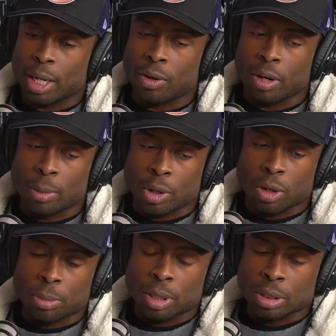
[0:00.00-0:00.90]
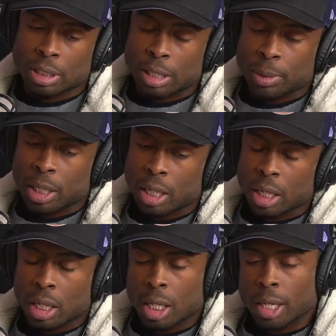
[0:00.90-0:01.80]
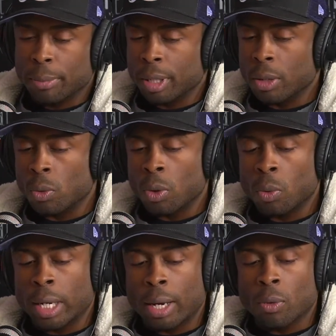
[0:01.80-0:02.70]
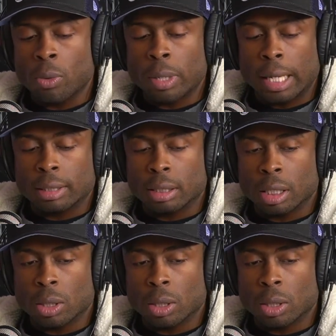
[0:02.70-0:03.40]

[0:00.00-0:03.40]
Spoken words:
My grandparents named me that. But what would I tell